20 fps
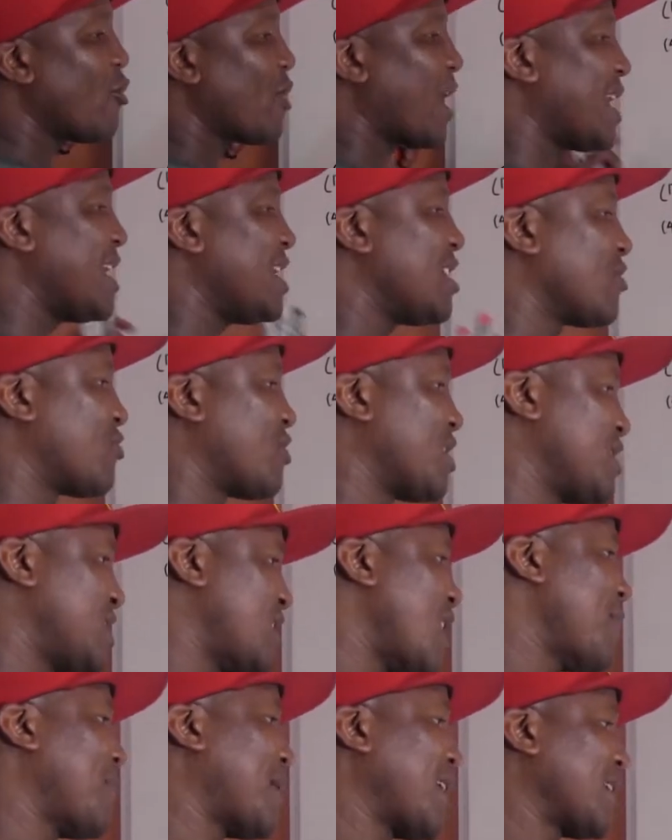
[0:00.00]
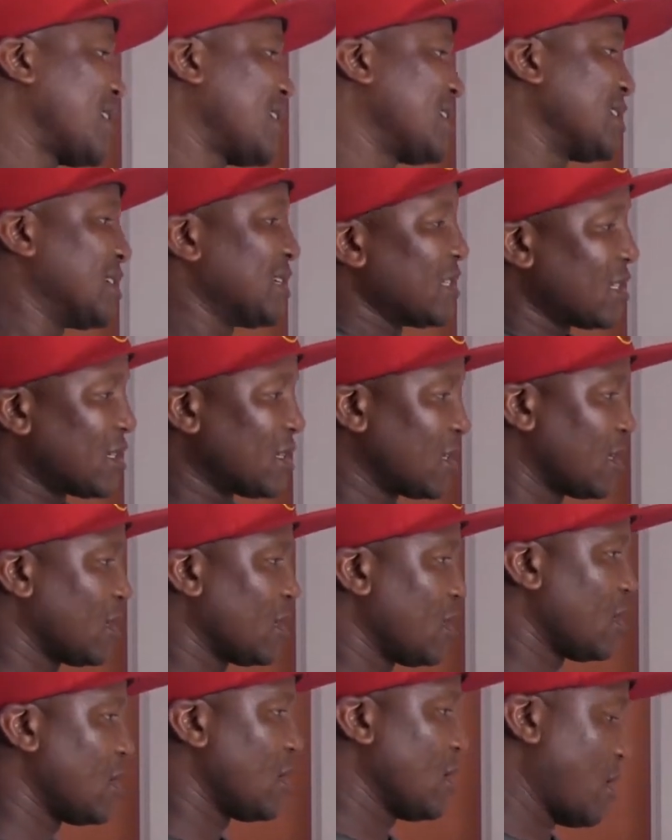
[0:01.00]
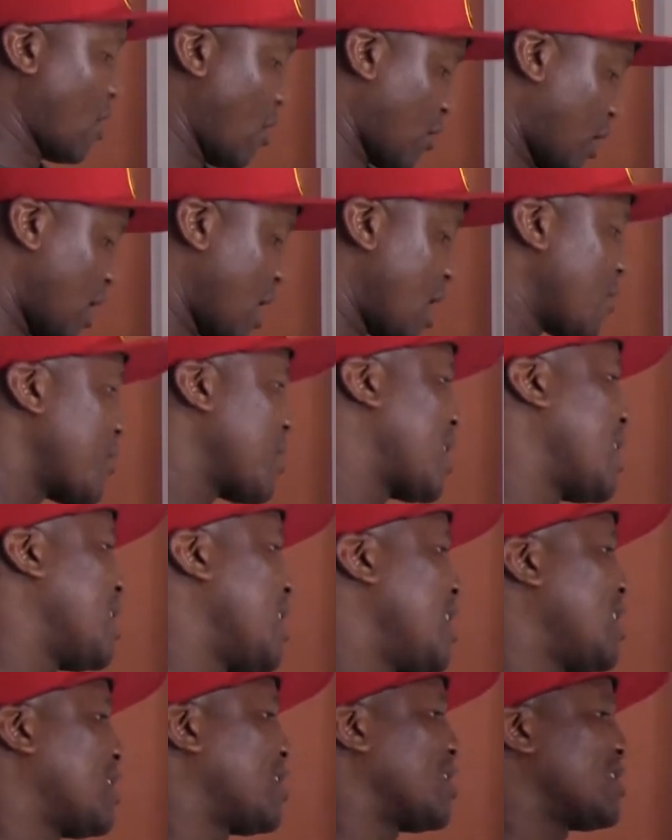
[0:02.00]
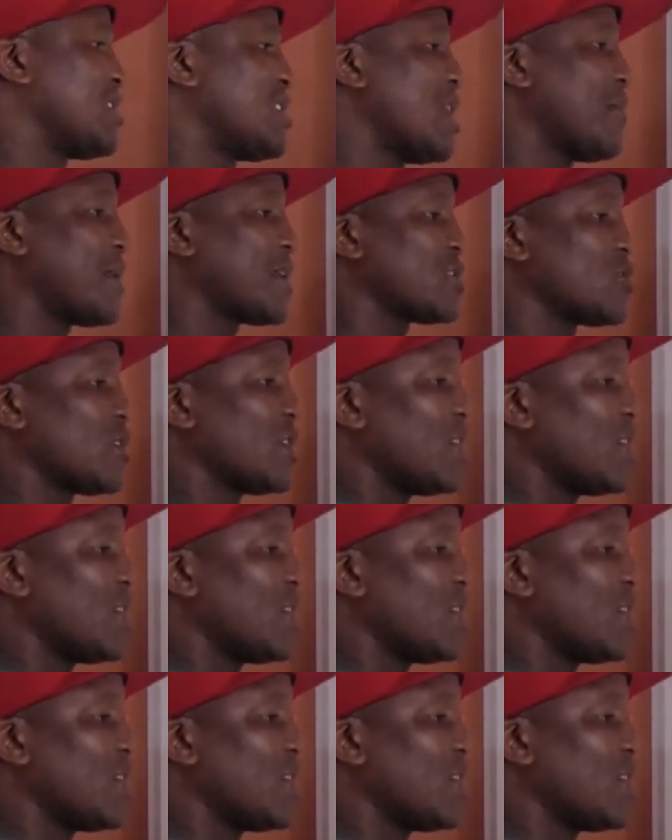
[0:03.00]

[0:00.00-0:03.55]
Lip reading: gonna integrate separately. Okay, we can integrate separately. So